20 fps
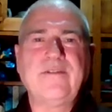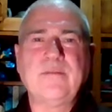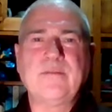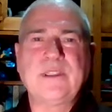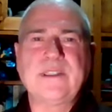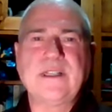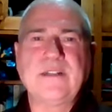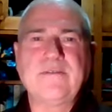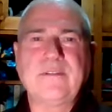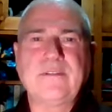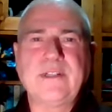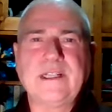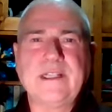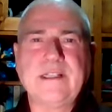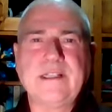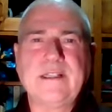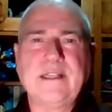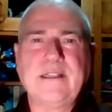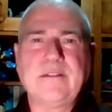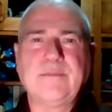from
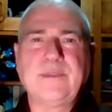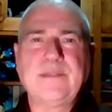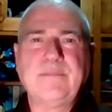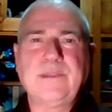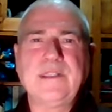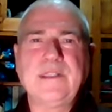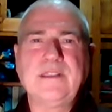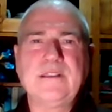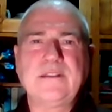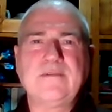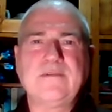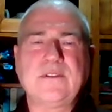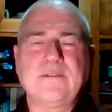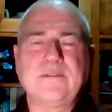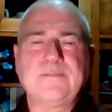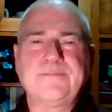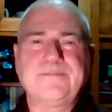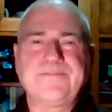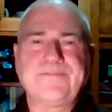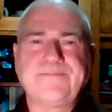suffering, and be peaceful.